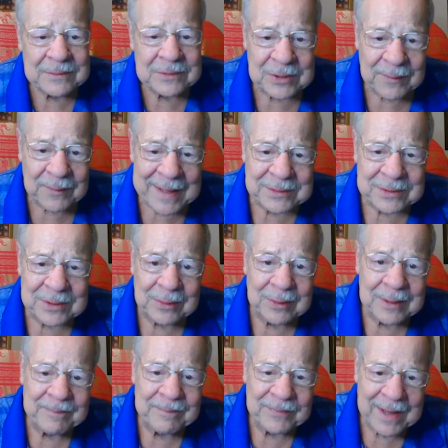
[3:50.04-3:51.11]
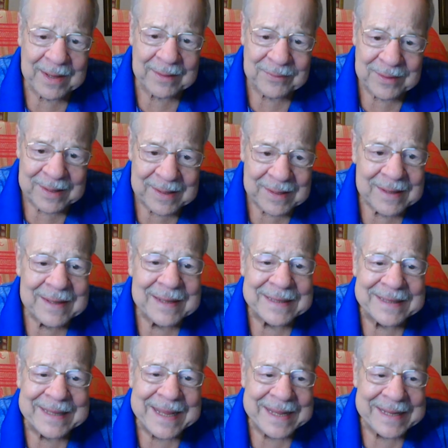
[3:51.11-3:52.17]
So that's a look at the
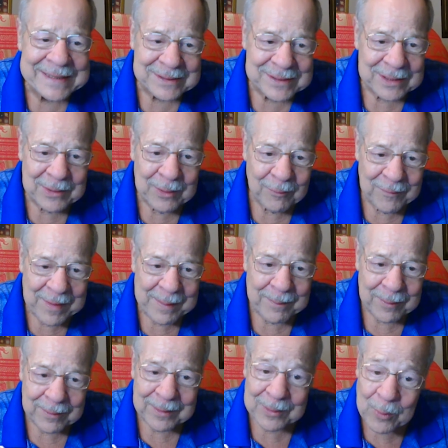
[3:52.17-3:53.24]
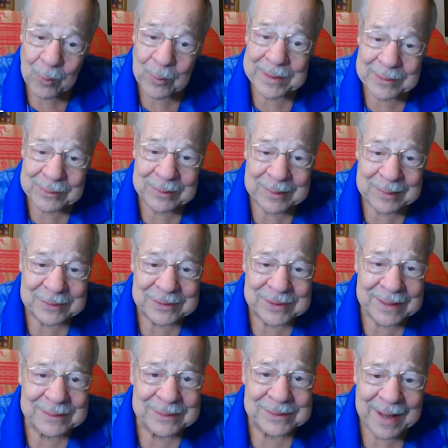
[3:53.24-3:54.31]
days in November according to your
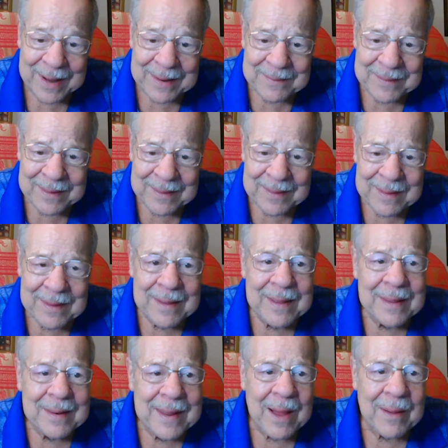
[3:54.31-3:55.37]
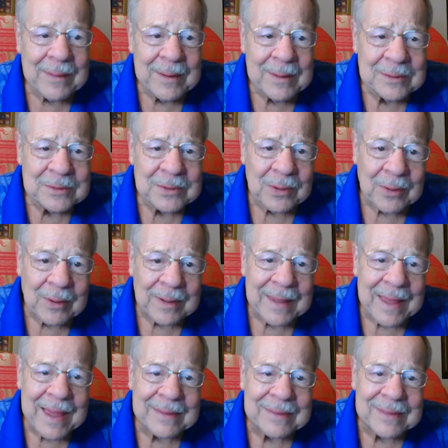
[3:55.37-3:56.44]
sun sign. Now, here's a look
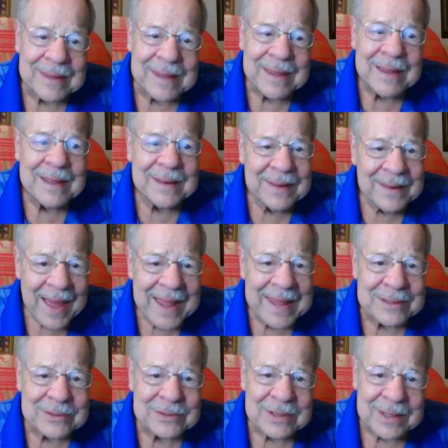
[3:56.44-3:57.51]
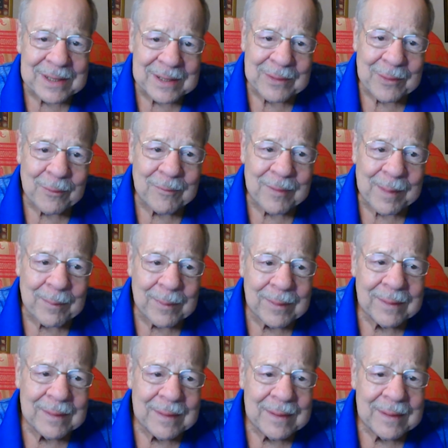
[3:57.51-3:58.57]
at the nights in
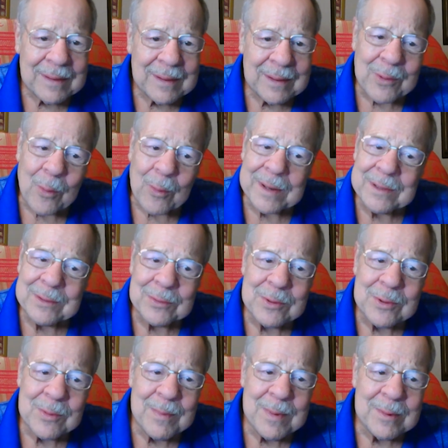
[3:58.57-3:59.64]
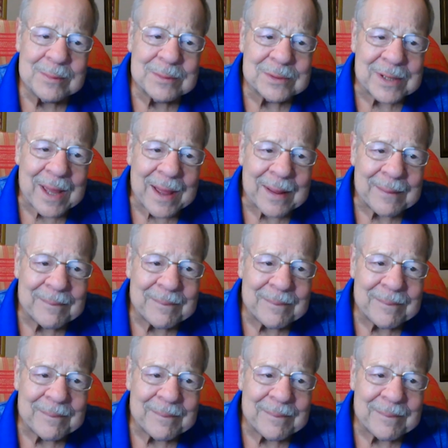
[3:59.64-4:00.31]
November according to your moon sign.